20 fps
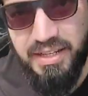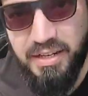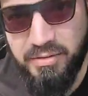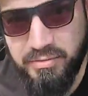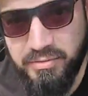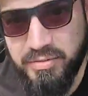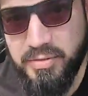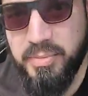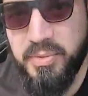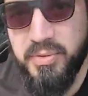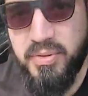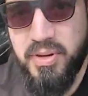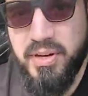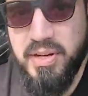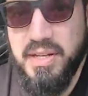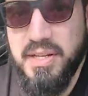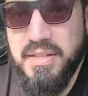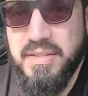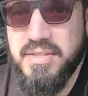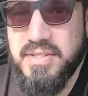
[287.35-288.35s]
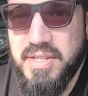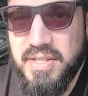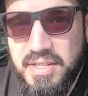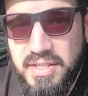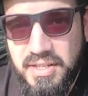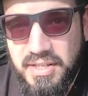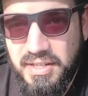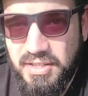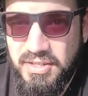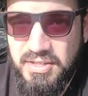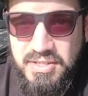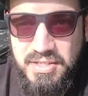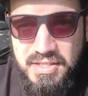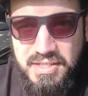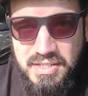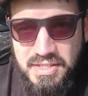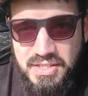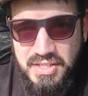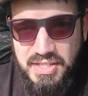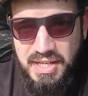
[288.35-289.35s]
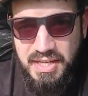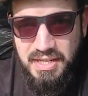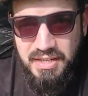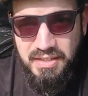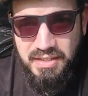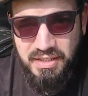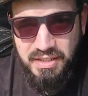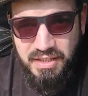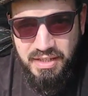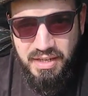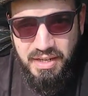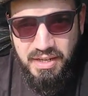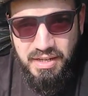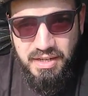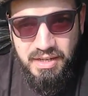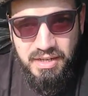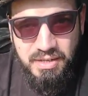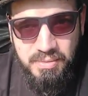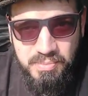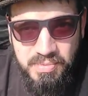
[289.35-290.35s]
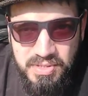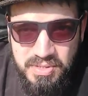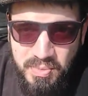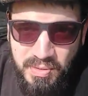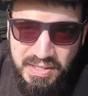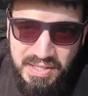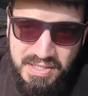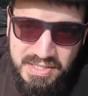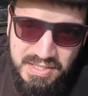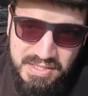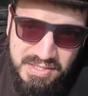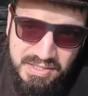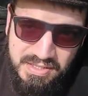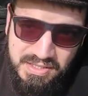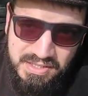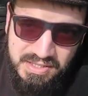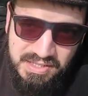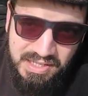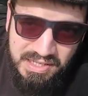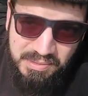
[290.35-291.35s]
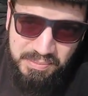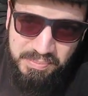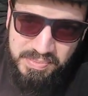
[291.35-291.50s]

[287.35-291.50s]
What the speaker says: comfortable height, so that you can use it as a seat as well as a sleep